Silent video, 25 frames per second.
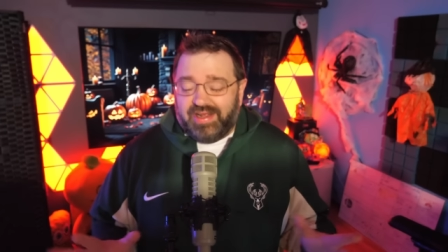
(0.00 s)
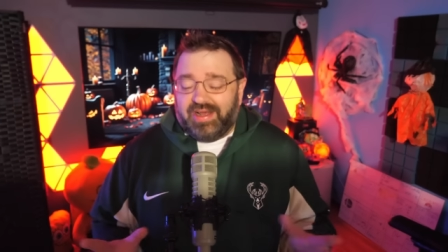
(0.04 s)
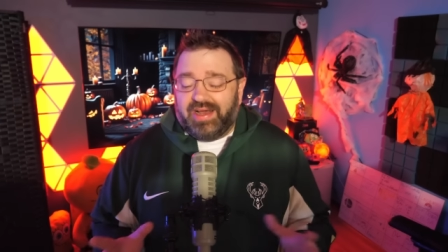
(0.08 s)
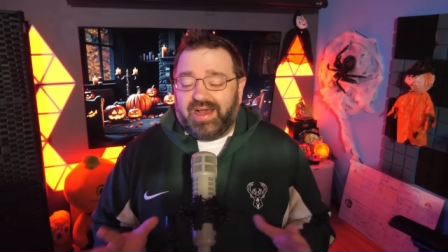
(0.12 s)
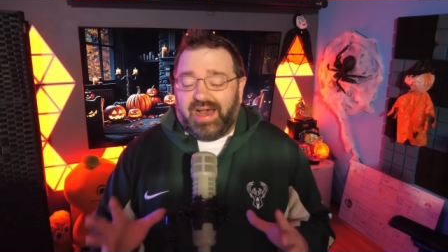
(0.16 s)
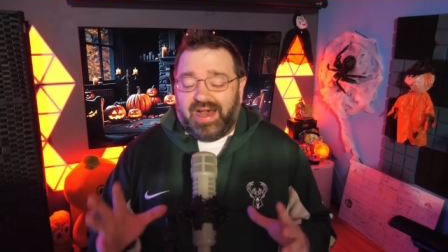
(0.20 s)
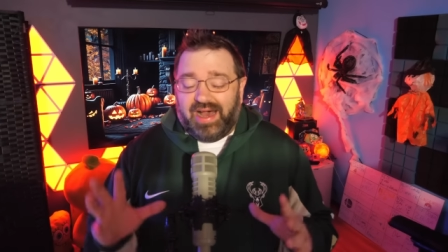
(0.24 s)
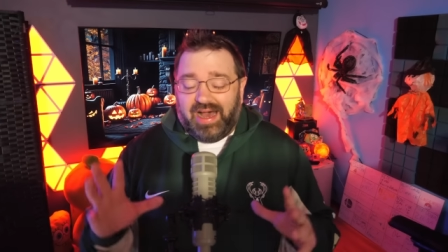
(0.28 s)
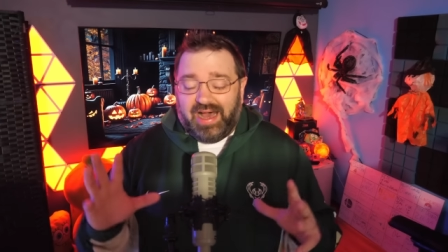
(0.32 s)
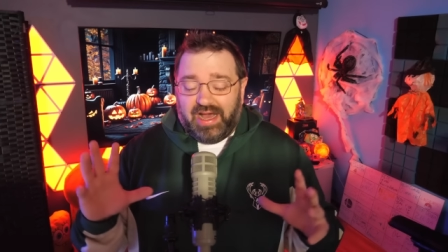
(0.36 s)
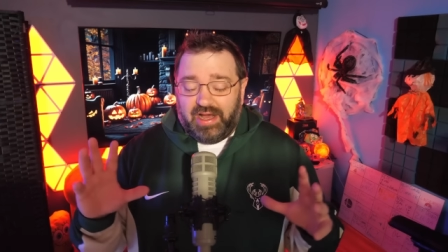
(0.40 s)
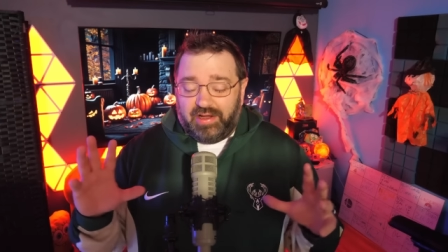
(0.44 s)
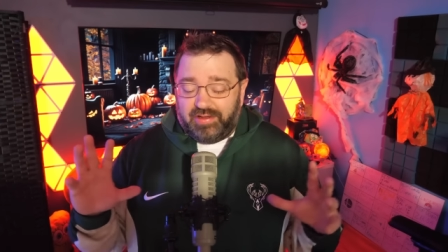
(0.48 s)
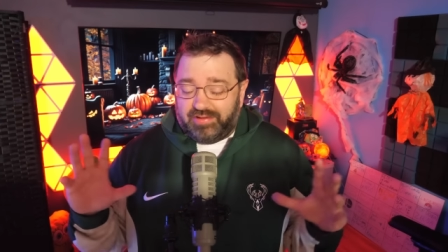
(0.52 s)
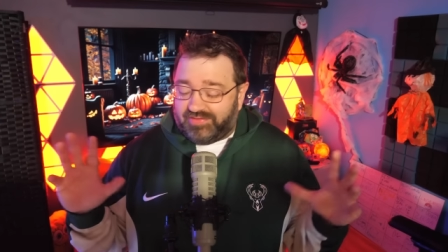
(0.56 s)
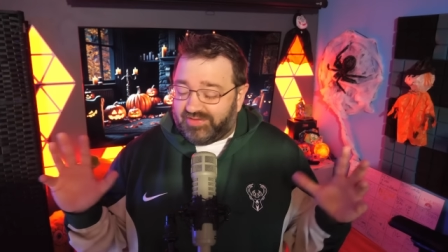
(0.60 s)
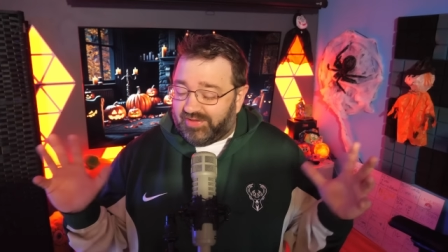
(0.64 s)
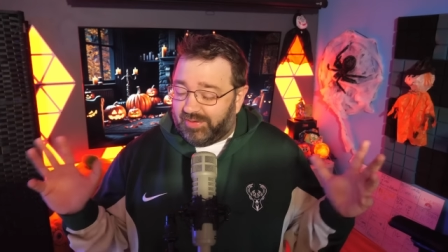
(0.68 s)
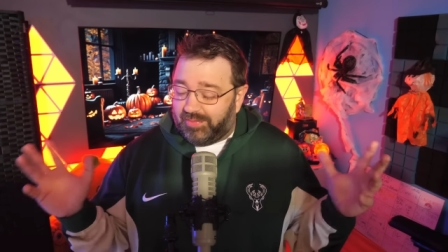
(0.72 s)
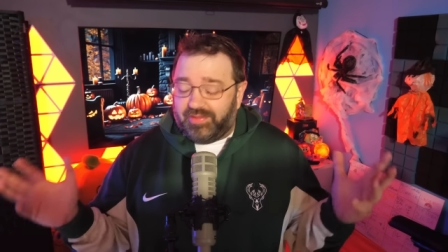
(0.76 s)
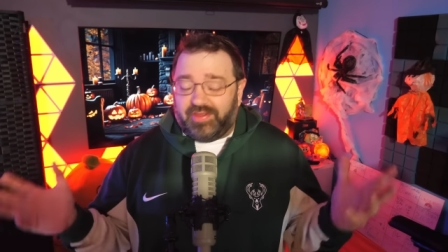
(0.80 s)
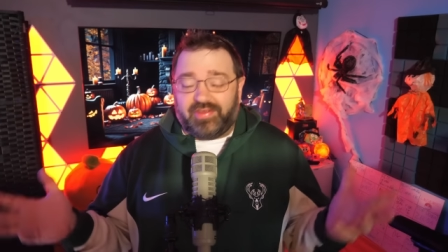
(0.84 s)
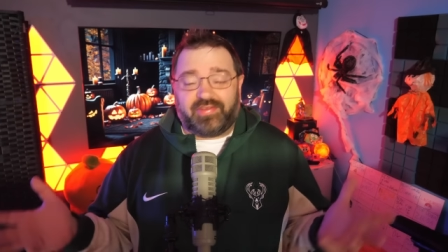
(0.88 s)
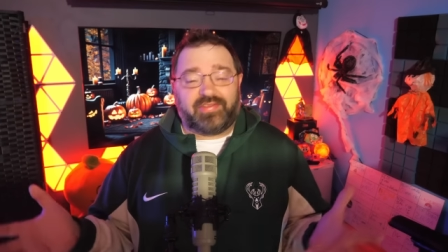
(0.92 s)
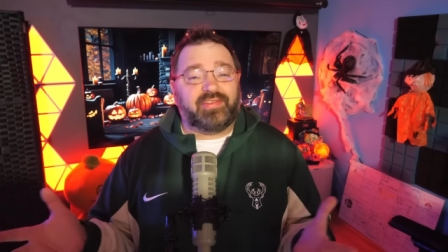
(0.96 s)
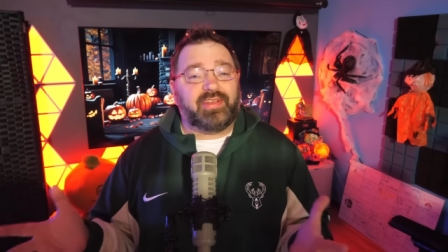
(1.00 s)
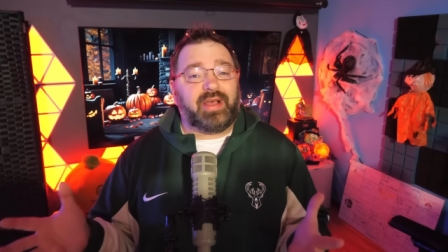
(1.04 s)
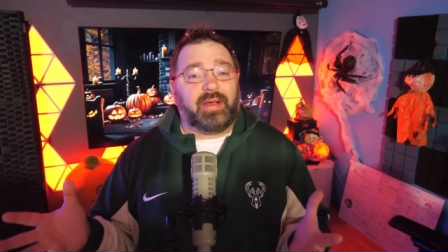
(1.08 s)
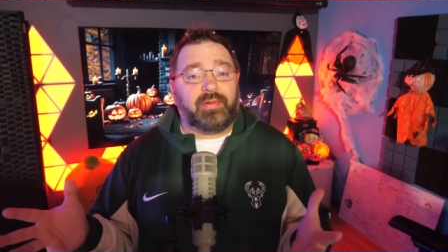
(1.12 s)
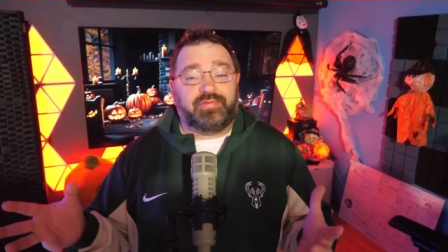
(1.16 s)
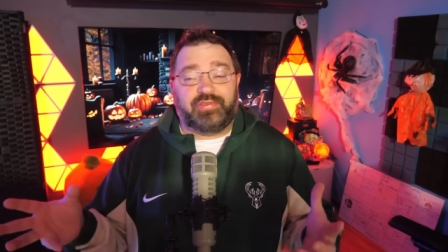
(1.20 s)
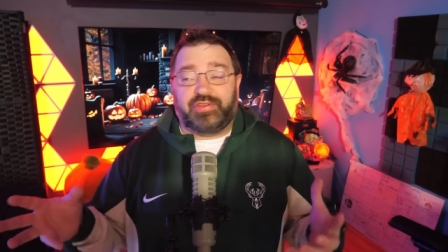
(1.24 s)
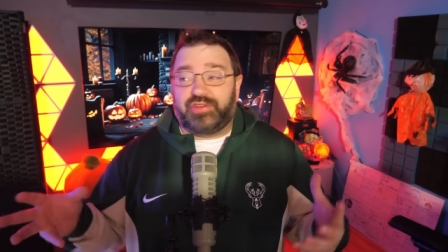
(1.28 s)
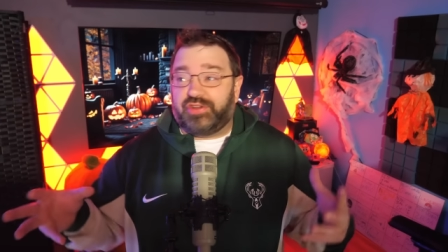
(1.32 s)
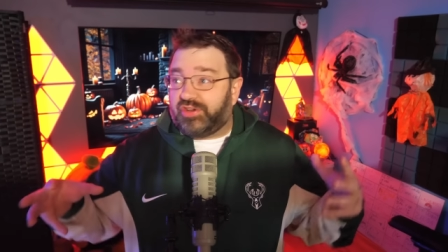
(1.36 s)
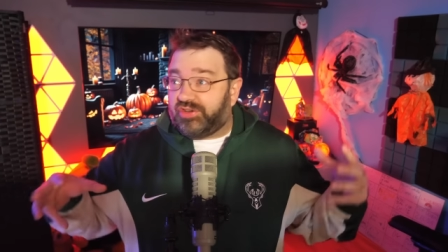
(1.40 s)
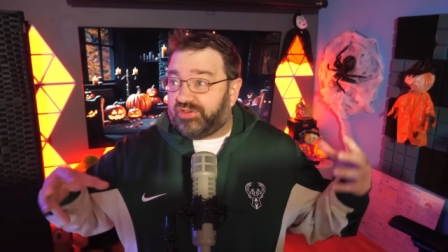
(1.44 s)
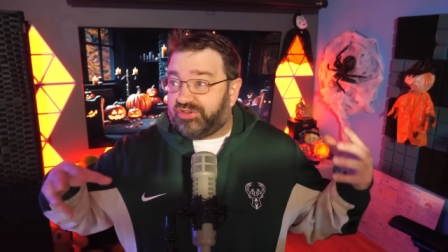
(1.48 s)
Some of this is
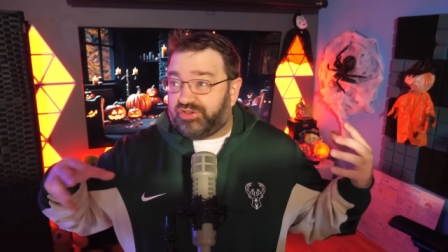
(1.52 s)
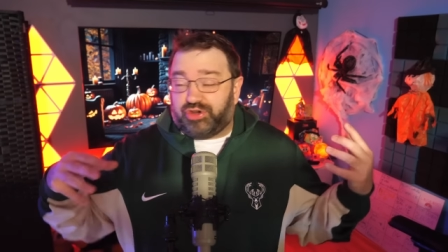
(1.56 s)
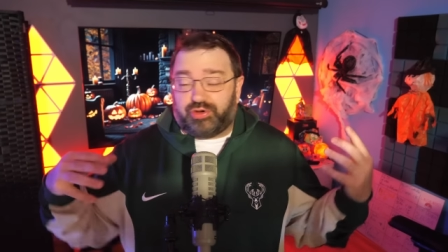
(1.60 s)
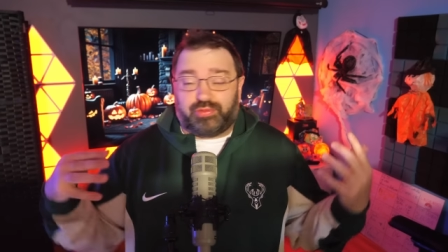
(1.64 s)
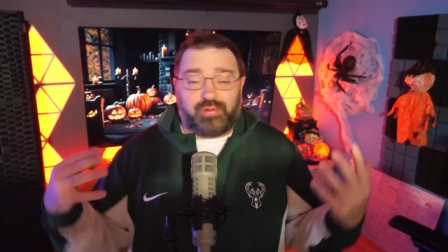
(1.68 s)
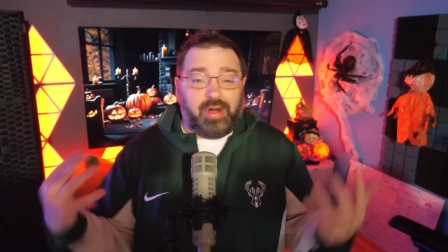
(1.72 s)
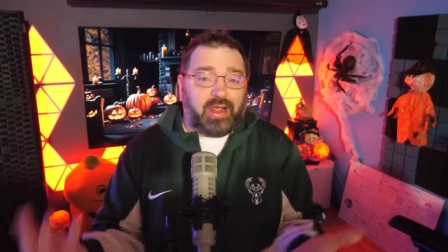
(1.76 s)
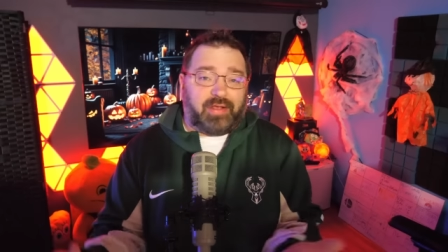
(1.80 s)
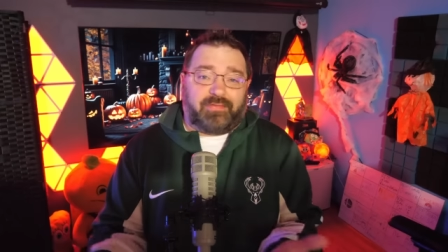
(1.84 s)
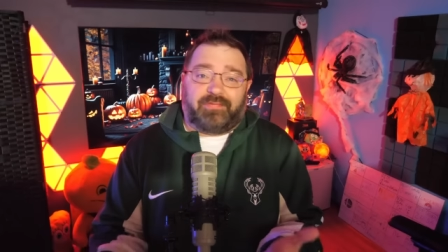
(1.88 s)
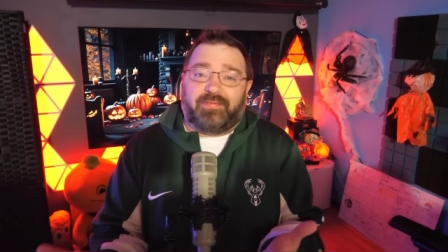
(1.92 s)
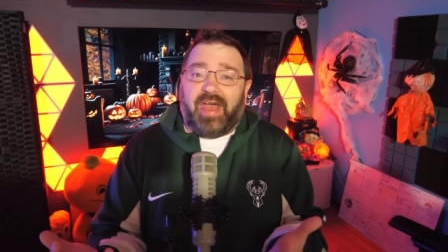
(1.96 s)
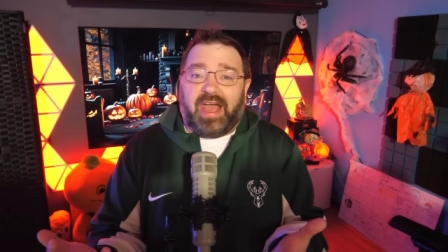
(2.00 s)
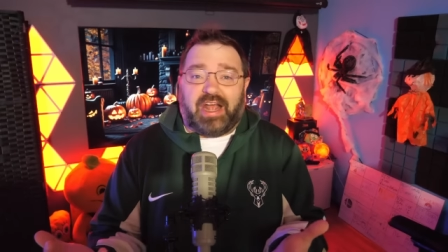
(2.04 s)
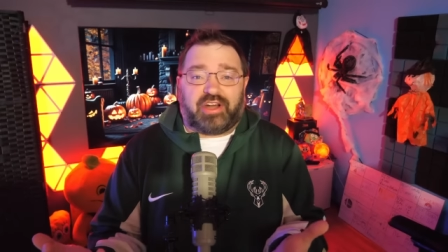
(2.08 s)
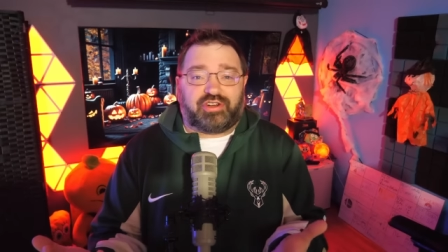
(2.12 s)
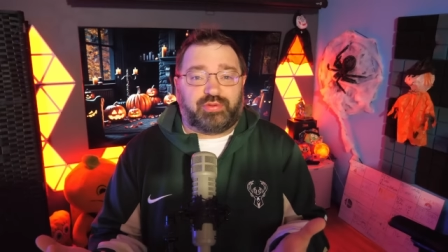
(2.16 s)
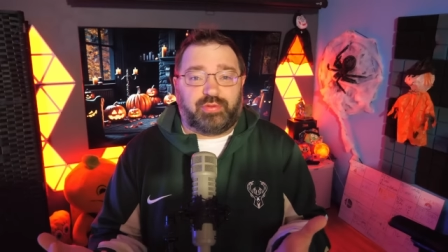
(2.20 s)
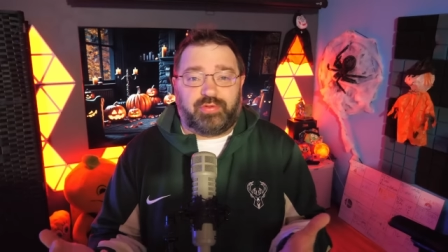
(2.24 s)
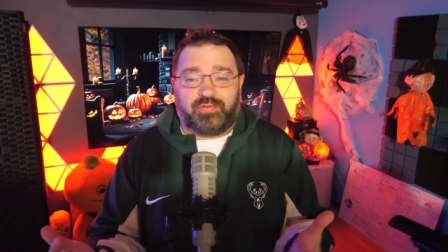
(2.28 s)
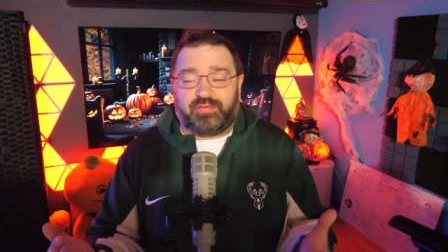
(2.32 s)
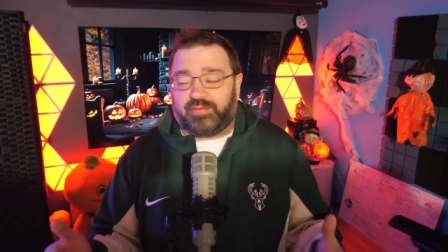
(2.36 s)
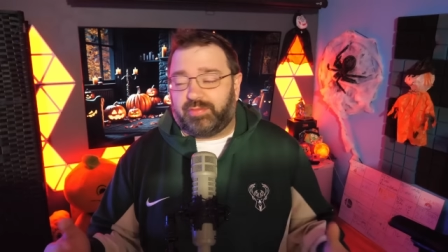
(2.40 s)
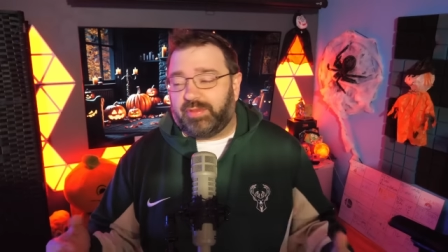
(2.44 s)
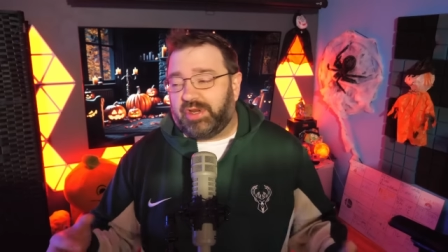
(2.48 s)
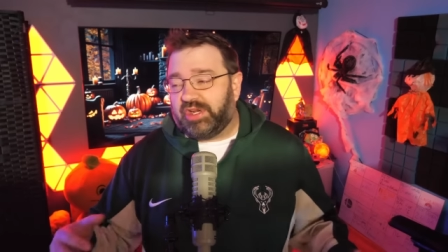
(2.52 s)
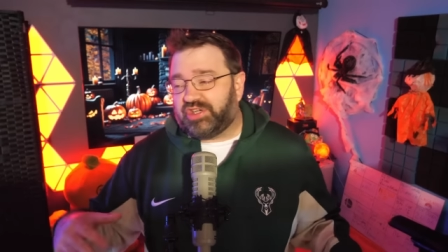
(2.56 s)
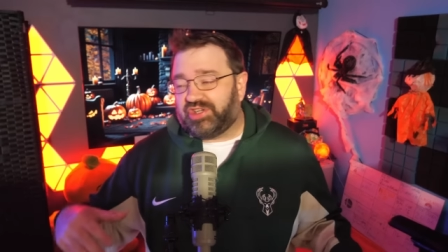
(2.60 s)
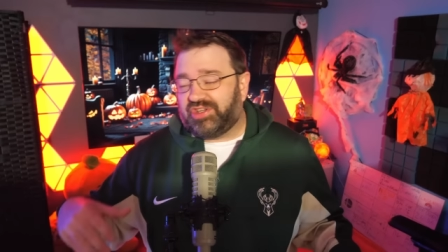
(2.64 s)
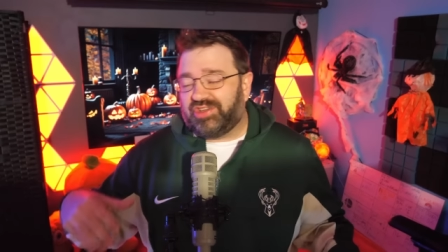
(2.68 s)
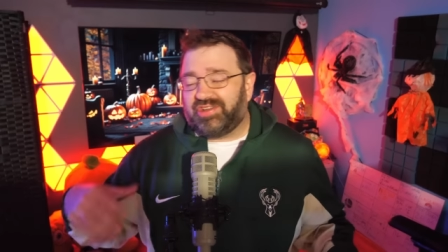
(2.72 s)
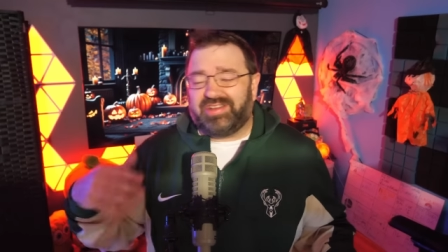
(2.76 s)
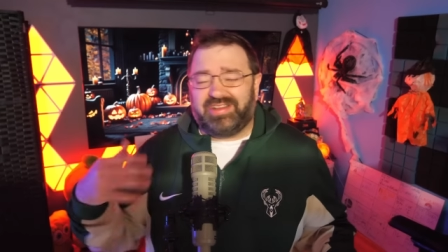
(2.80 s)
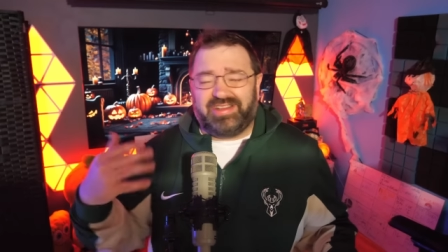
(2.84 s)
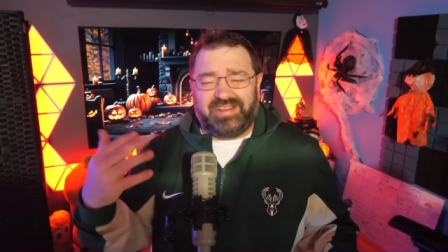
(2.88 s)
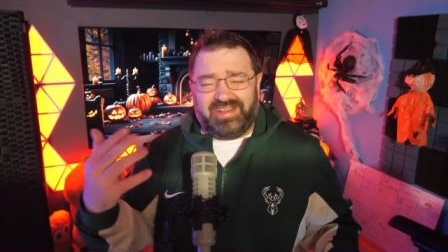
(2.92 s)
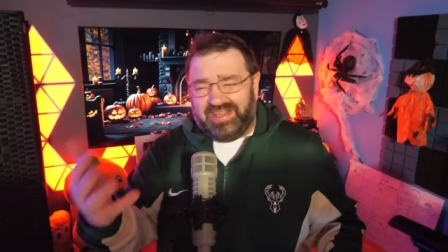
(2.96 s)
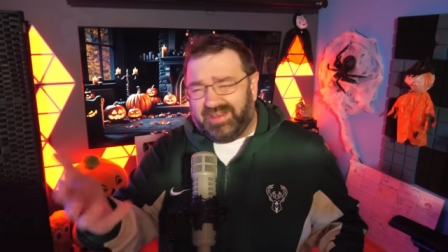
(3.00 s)
obviously just direct factual information.